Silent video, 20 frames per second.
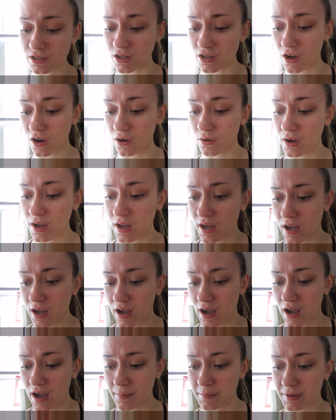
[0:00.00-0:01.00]
So
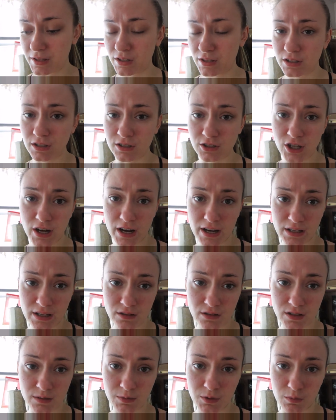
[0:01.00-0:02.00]
I'm either going to try and
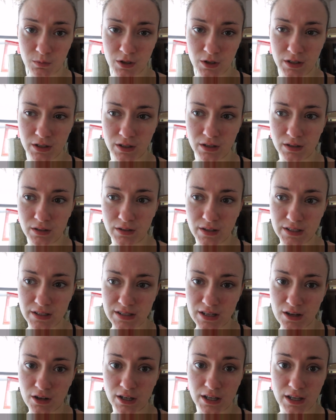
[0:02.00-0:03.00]
use up the one that's
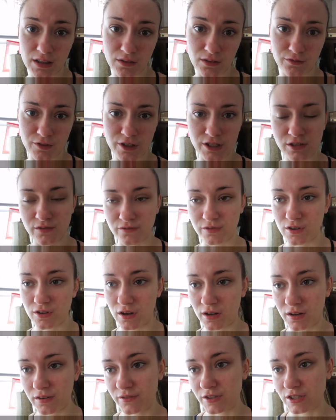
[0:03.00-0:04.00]
already in the fridge. If
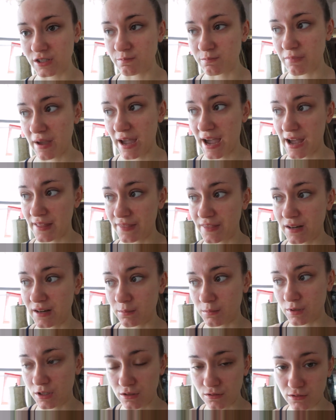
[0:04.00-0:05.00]
not, if it's bad, then
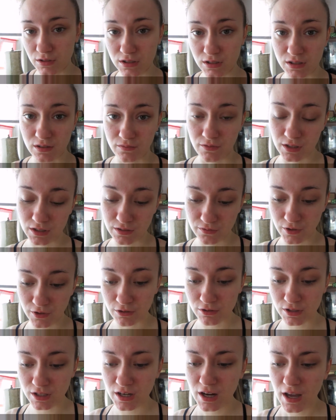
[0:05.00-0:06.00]
I'm going to use the stuff that's
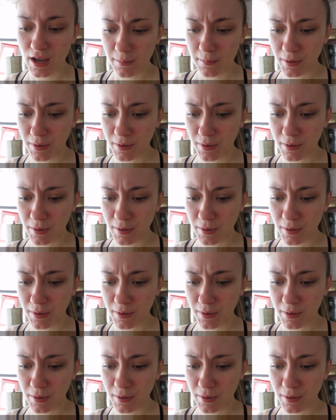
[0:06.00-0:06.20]
frozen.